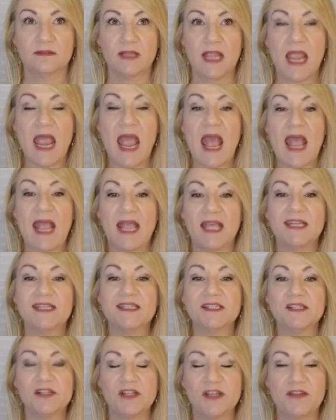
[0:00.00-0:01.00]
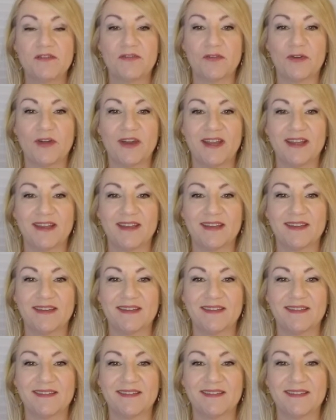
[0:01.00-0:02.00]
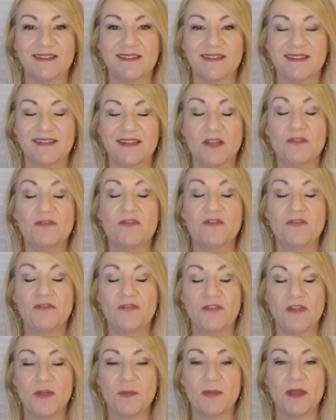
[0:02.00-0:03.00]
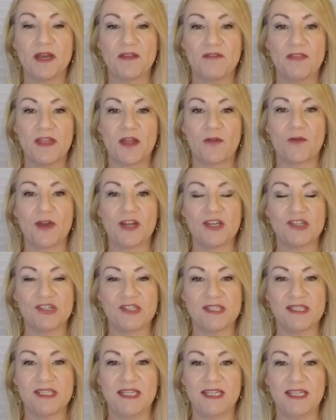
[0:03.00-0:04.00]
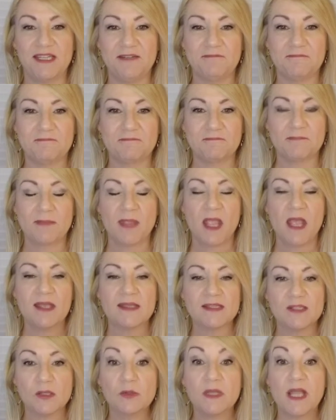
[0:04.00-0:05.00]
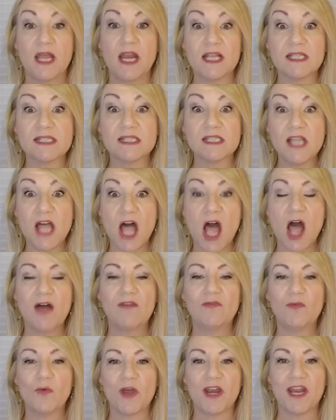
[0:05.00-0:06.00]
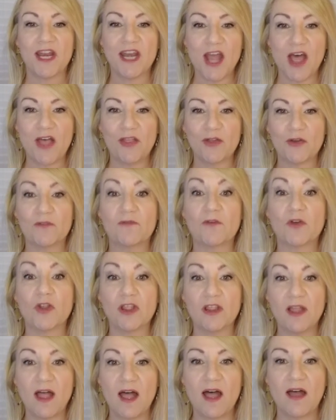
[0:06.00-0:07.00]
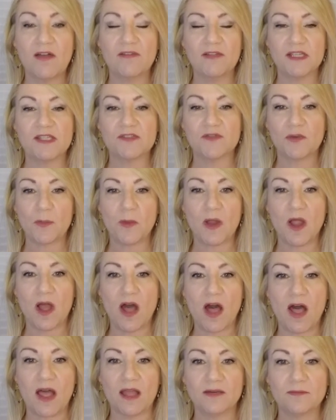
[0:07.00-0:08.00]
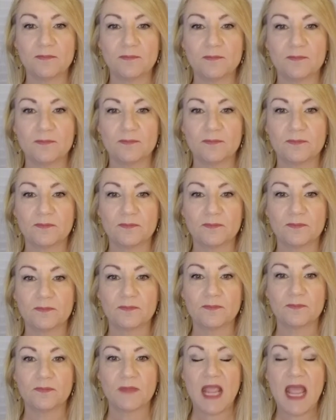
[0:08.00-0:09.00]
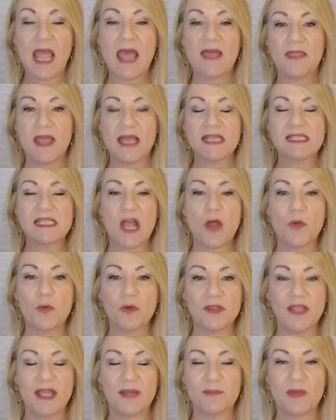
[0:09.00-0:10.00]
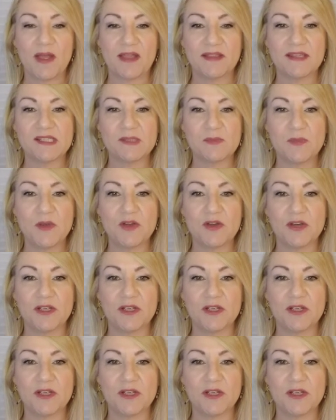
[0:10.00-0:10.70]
and delivering the fulfillment of that righteous need. So let us love one another, for love is from God. And that's how we're led by the Spirit.